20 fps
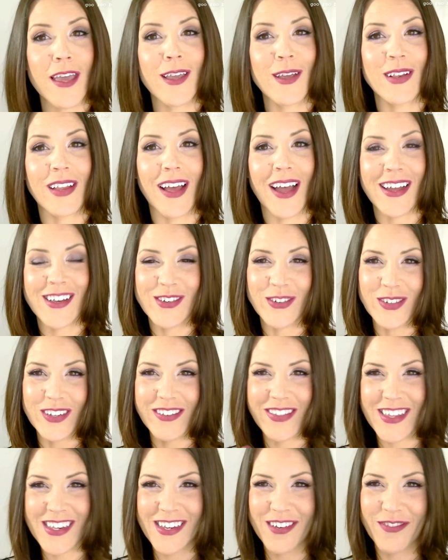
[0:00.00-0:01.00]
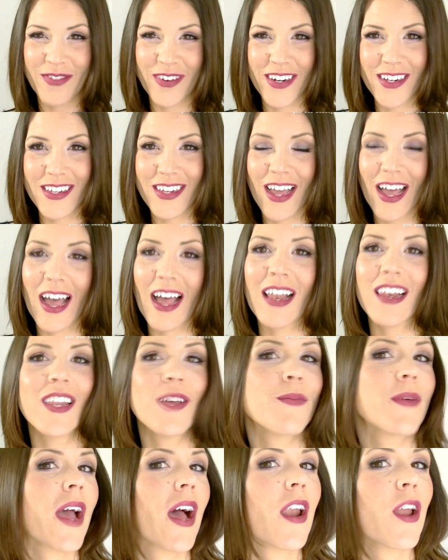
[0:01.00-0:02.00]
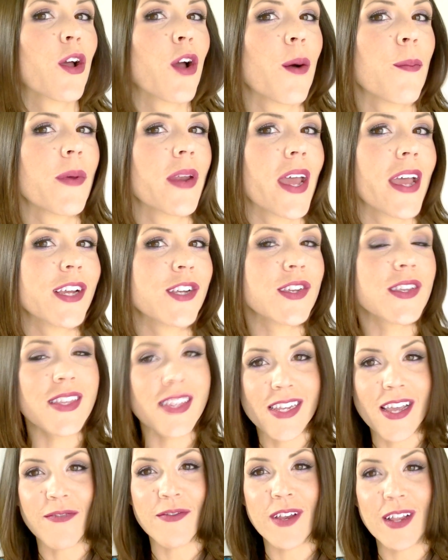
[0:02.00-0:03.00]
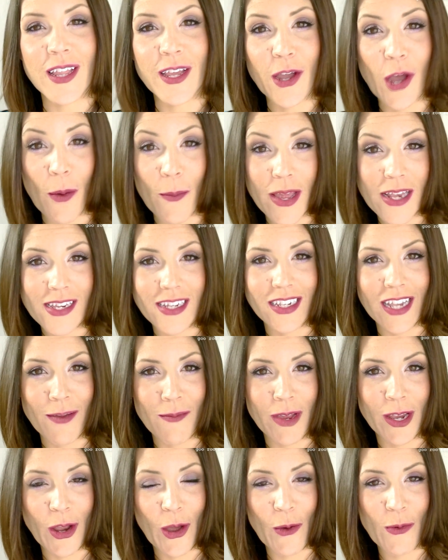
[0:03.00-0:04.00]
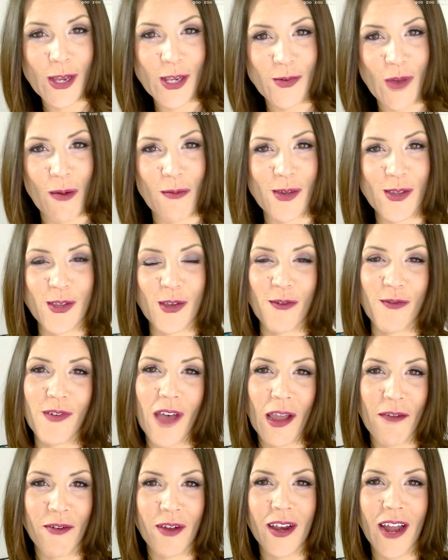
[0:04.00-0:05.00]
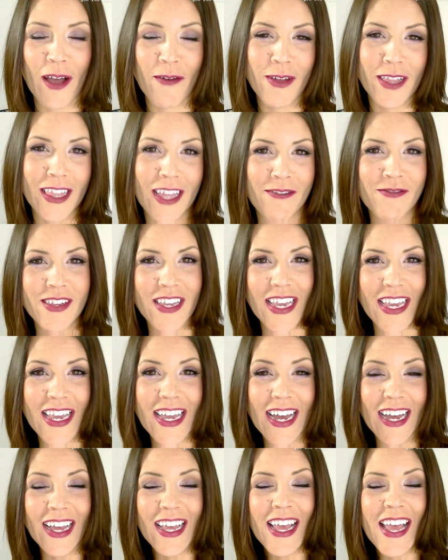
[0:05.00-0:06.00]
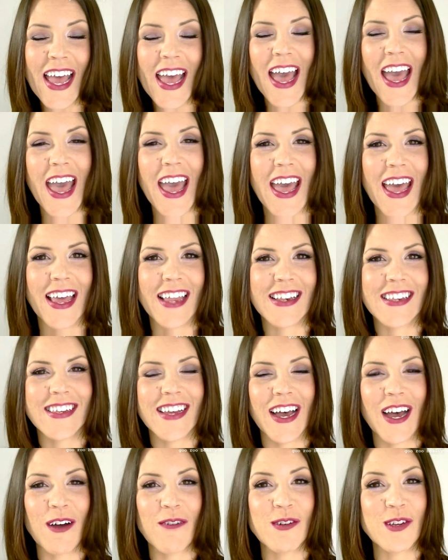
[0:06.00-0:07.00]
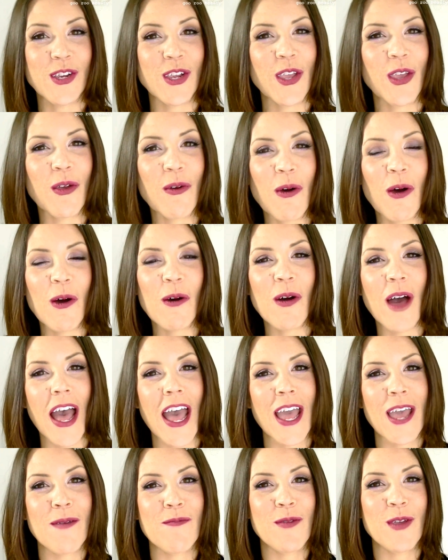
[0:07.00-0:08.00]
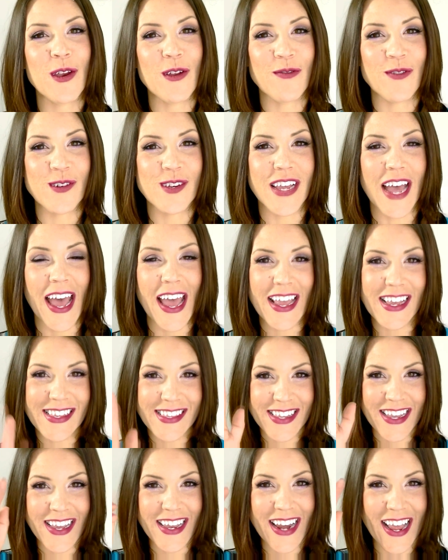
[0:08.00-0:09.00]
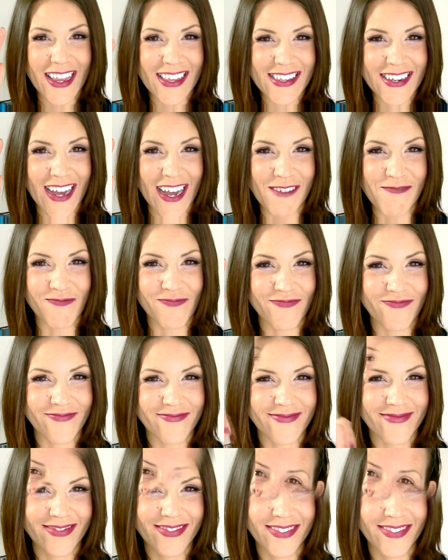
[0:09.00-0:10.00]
that you liked all of the different lip color combinations. Definitely comment and let me know which one was your favorite. I would love to hear. And wishing you all a beautiful day. See you next time.